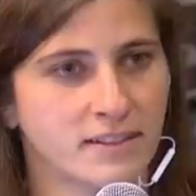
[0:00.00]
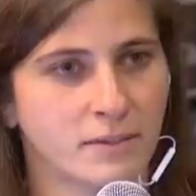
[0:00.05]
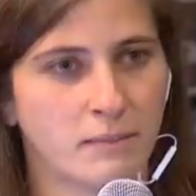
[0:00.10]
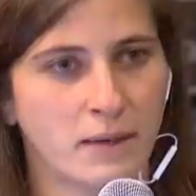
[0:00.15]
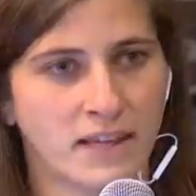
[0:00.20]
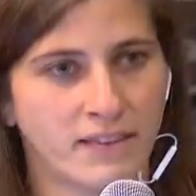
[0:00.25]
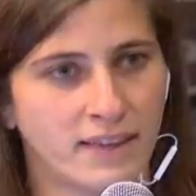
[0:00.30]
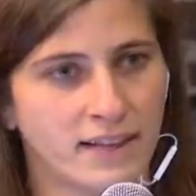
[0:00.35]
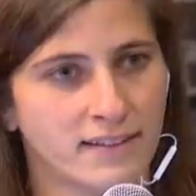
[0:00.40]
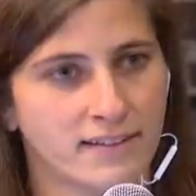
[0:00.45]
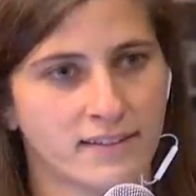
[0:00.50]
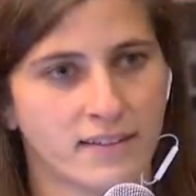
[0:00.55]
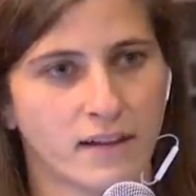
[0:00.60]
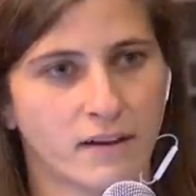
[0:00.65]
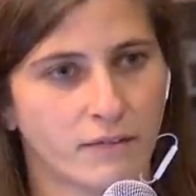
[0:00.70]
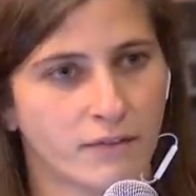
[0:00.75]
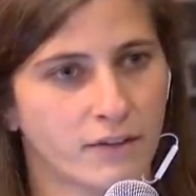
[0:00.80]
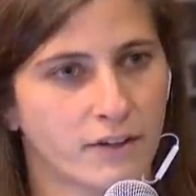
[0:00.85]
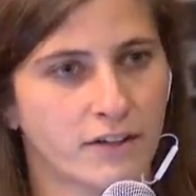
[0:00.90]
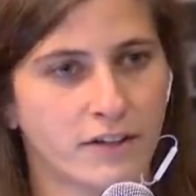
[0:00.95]
and make things
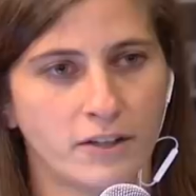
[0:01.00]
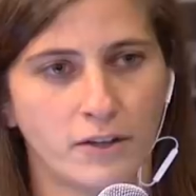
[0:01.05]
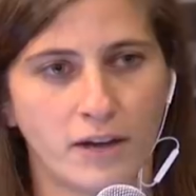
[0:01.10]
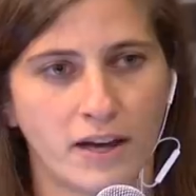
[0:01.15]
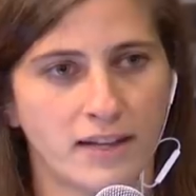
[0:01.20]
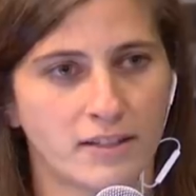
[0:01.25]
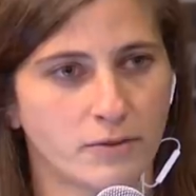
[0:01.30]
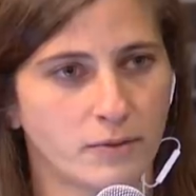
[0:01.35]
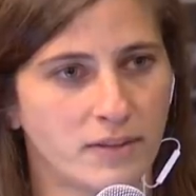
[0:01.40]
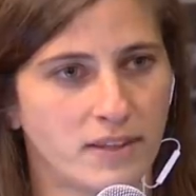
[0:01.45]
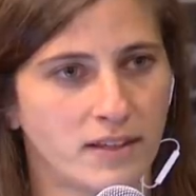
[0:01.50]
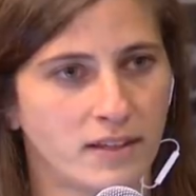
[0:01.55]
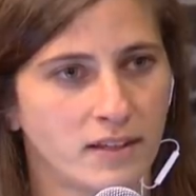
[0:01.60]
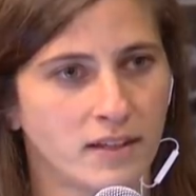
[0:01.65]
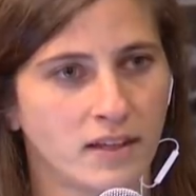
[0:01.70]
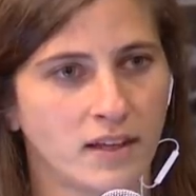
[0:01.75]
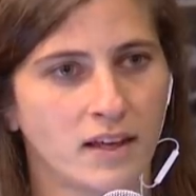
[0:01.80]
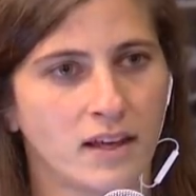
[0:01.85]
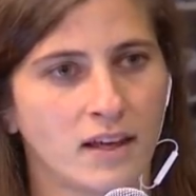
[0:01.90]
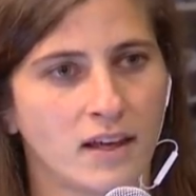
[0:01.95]
tougher? You guys. I'm sorry.
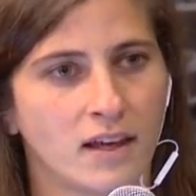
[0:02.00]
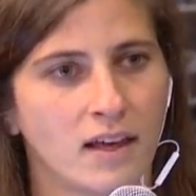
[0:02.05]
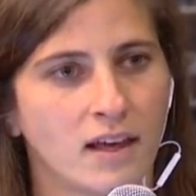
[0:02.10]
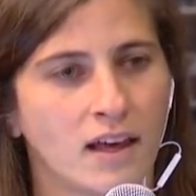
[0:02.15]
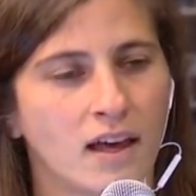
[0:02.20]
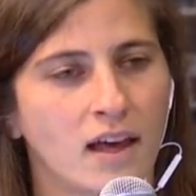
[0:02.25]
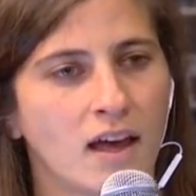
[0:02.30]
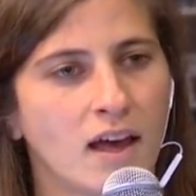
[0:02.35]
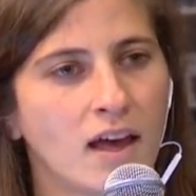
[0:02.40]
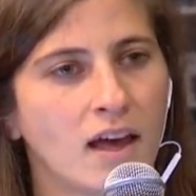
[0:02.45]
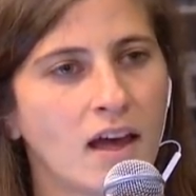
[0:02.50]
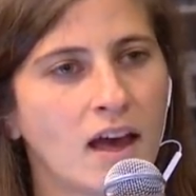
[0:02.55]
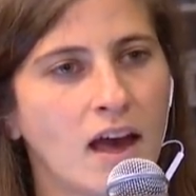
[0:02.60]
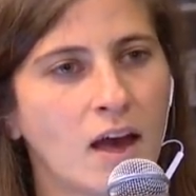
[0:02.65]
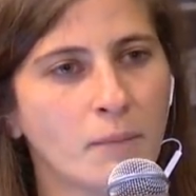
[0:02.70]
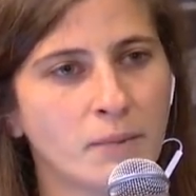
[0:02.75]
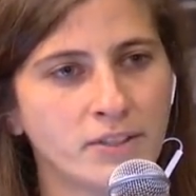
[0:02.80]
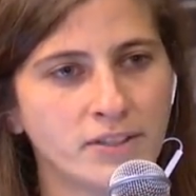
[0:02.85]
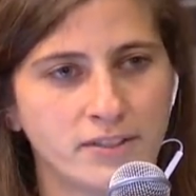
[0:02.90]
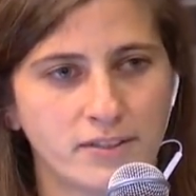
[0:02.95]
How much does what?
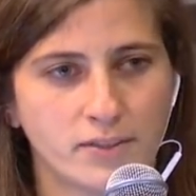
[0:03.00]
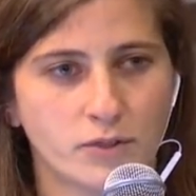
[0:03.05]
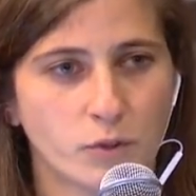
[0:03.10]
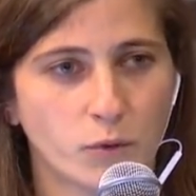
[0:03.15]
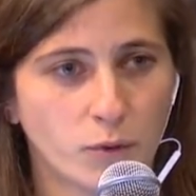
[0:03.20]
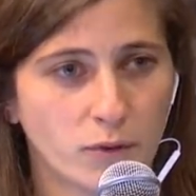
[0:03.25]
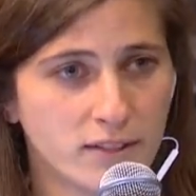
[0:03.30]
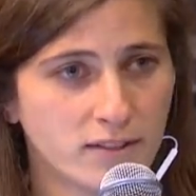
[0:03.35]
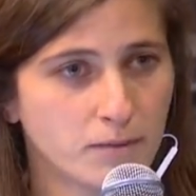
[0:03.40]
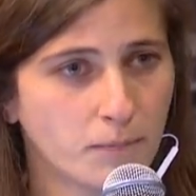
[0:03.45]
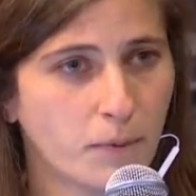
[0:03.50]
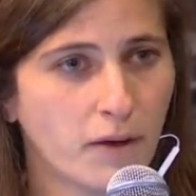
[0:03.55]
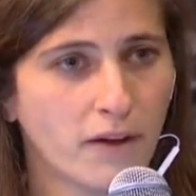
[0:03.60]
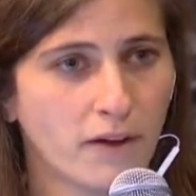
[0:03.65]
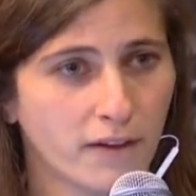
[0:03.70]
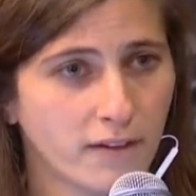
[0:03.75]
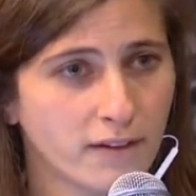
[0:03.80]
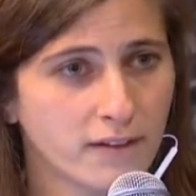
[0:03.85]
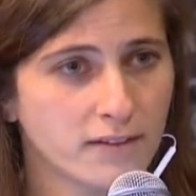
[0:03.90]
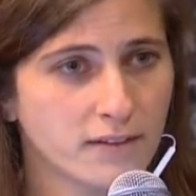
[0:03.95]
How much does Chris
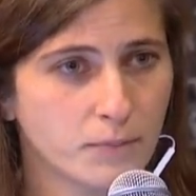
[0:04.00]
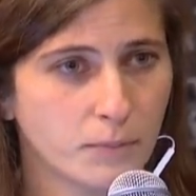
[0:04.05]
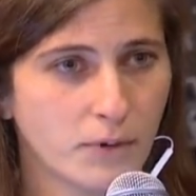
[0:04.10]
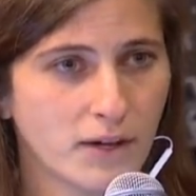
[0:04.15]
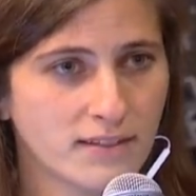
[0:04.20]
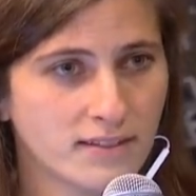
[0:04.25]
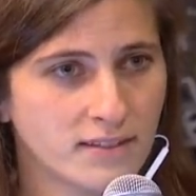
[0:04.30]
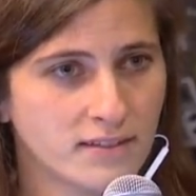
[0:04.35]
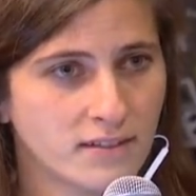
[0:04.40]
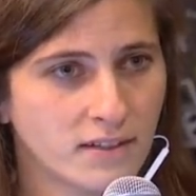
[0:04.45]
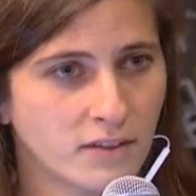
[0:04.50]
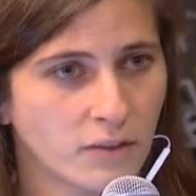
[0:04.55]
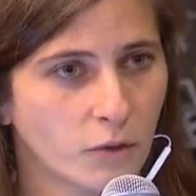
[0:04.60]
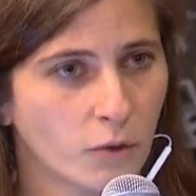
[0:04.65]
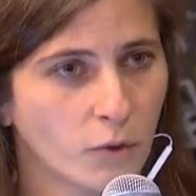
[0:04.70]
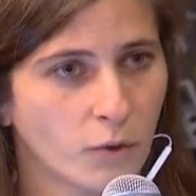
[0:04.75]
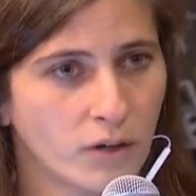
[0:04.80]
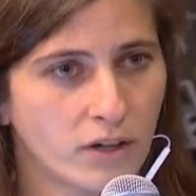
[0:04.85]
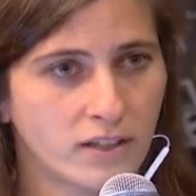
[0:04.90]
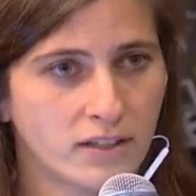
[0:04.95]
Paul's presence on the
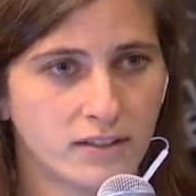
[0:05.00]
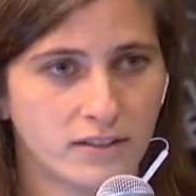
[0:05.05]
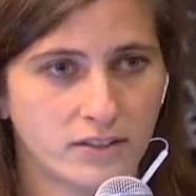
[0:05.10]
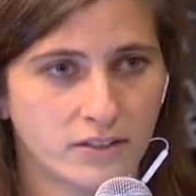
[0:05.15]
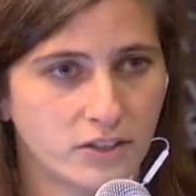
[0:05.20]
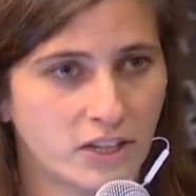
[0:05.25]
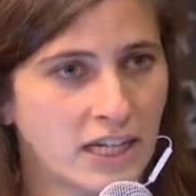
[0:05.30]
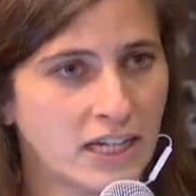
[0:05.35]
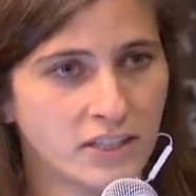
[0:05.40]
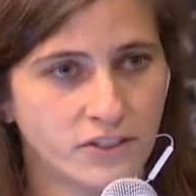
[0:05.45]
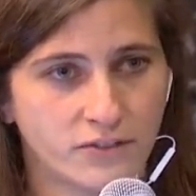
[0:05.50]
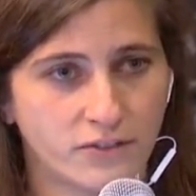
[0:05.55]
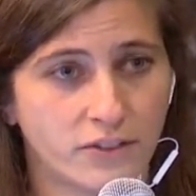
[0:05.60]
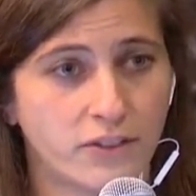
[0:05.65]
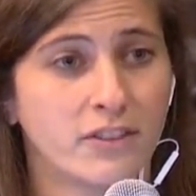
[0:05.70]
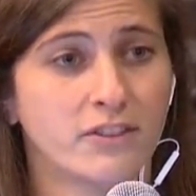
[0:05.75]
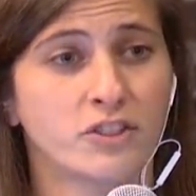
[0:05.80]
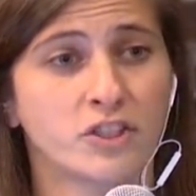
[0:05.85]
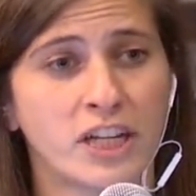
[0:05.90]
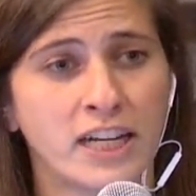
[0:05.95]
court change
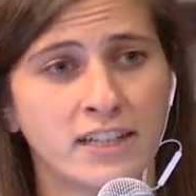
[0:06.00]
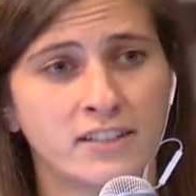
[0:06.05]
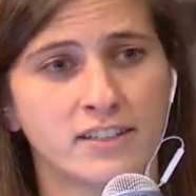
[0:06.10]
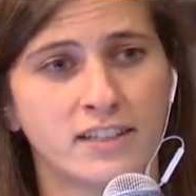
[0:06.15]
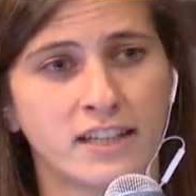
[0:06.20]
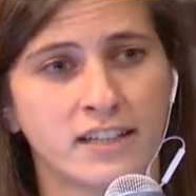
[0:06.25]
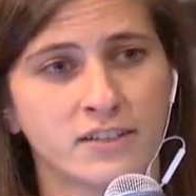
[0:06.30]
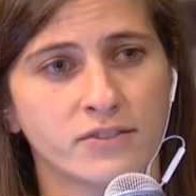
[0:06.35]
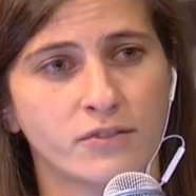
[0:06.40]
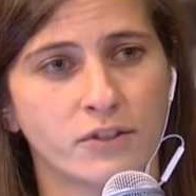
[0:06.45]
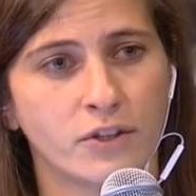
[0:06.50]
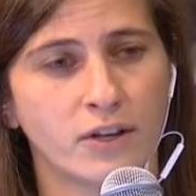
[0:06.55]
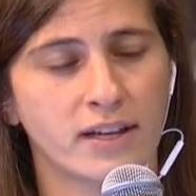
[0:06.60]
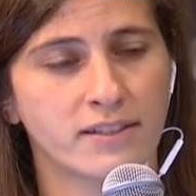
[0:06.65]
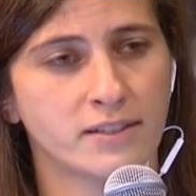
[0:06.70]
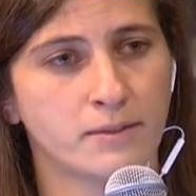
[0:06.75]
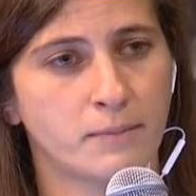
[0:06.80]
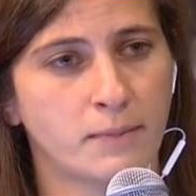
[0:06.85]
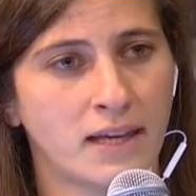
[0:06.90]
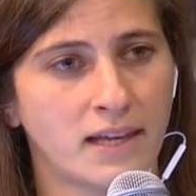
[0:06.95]
change things for you
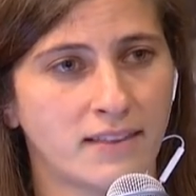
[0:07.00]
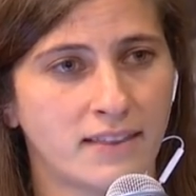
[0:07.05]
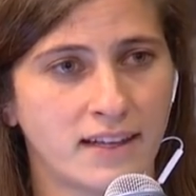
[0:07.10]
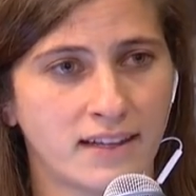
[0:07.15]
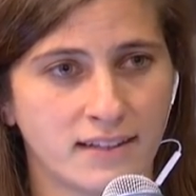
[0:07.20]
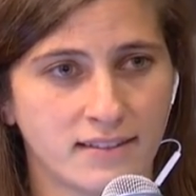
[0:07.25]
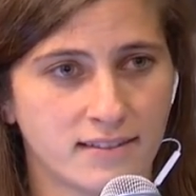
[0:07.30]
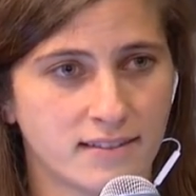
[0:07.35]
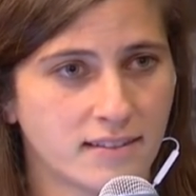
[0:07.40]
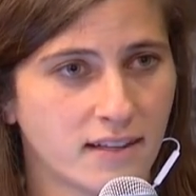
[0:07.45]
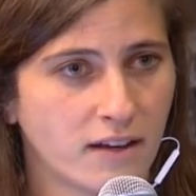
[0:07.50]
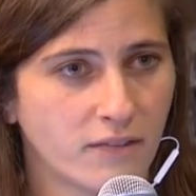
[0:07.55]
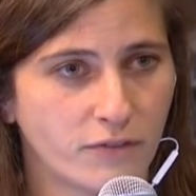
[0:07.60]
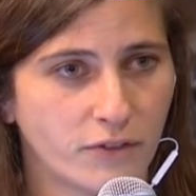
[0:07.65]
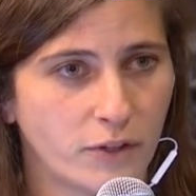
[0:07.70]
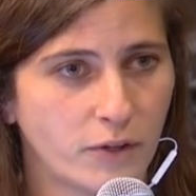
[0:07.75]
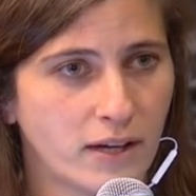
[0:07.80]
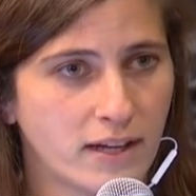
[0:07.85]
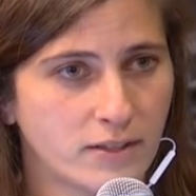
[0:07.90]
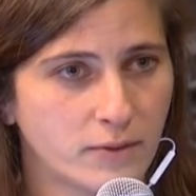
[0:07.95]
guys and make things tough
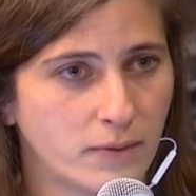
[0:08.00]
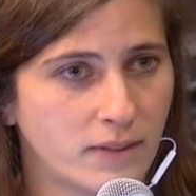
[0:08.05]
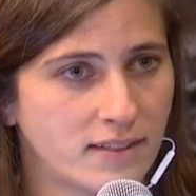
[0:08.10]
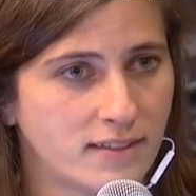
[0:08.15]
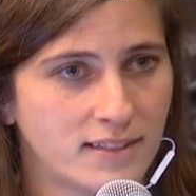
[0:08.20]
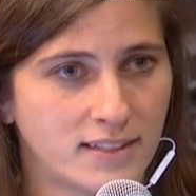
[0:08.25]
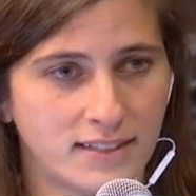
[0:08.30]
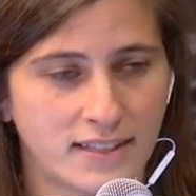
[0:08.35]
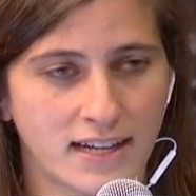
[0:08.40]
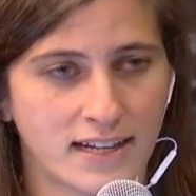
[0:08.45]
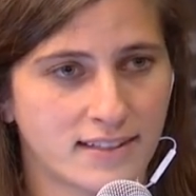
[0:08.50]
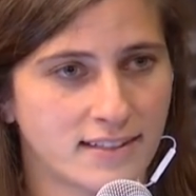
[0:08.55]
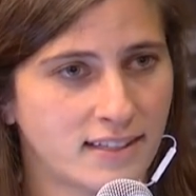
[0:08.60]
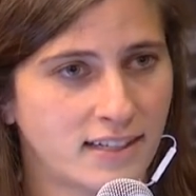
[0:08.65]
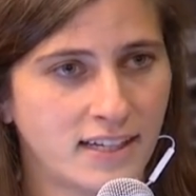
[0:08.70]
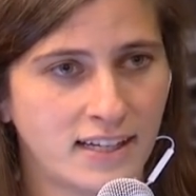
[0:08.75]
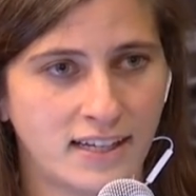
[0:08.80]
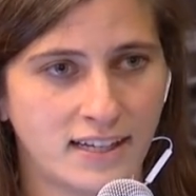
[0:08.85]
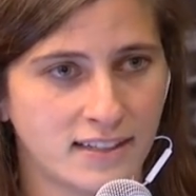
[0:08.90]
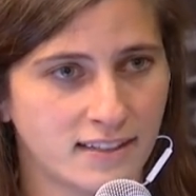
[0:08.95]
for you guys with his
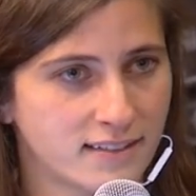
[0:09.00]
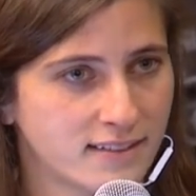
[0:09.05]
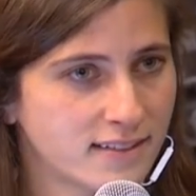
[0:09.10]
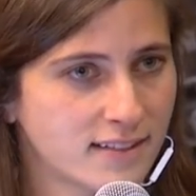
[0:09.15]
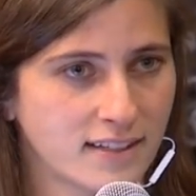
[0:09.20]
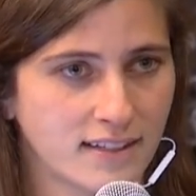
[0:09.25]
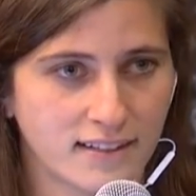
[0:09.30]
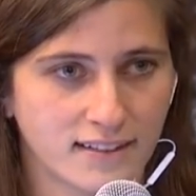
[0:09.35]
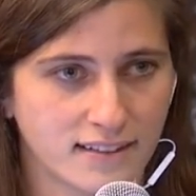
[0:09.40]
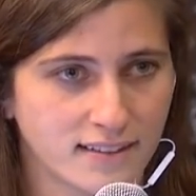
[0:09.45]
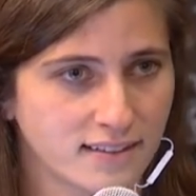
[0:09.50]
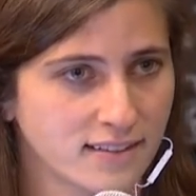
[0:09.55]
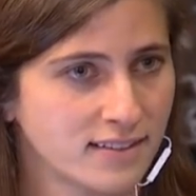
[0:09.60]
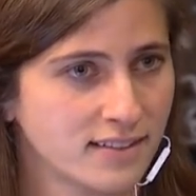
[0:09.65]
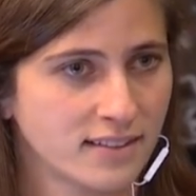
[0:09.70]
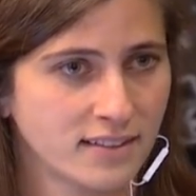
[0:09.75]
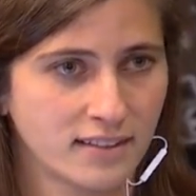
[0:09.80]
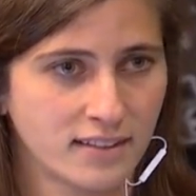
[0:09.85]
intensity and his skills?